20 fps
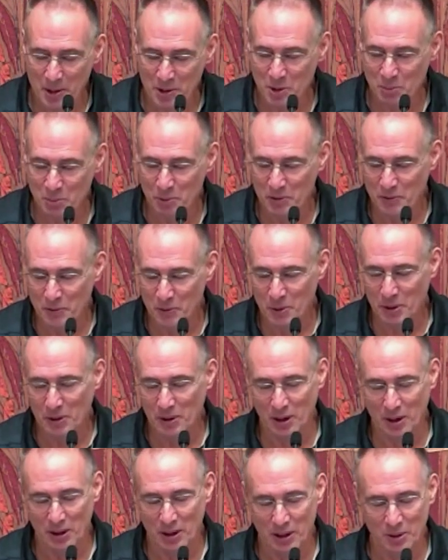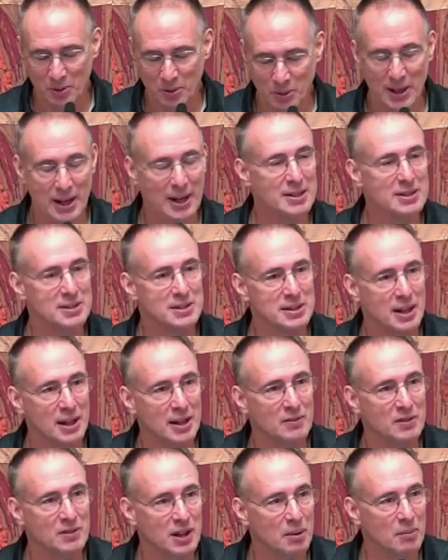So before long, we had
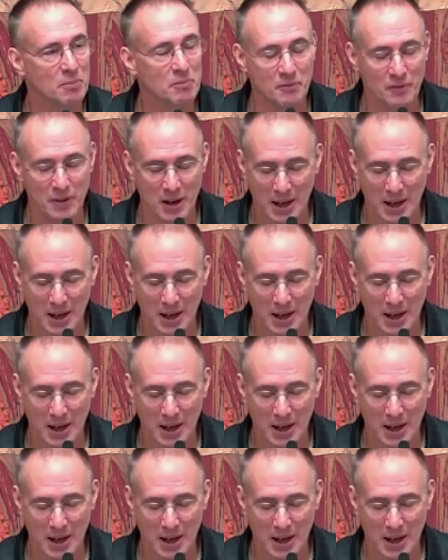saved up